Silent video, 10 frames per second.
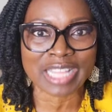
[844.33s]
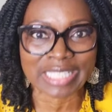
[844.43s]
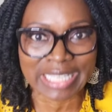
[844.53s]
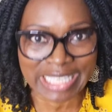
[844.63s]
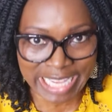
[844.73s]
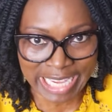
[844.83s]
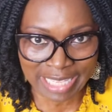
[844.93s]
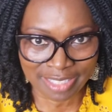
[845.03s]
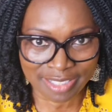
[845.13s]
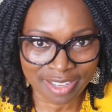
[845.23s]
that it
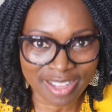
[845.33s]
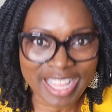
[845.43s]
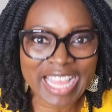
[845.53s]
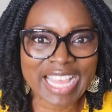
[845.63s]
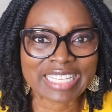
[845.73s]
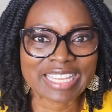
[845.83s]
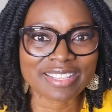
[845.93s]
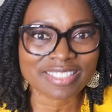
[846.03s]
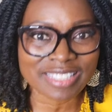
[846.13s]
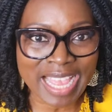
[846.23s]
needs. And
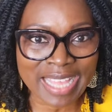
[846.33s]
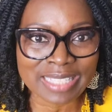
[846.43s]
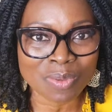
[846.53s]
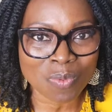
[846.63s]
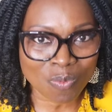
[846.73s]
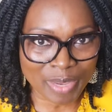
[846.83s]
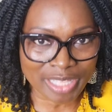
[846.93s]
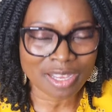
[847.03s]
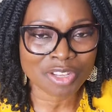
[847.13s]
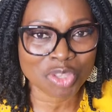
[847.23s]
it starts
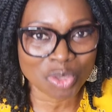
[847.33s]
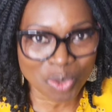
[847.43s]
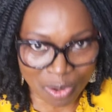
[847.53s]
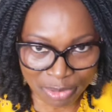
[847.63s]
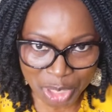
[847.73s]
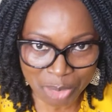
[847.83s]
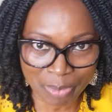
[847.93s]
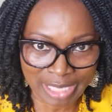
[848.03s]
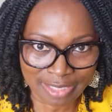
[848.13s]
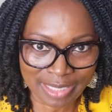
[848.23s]
with
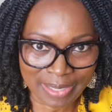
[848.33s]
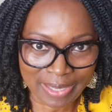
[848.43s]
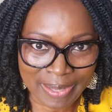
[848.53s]
nourishment.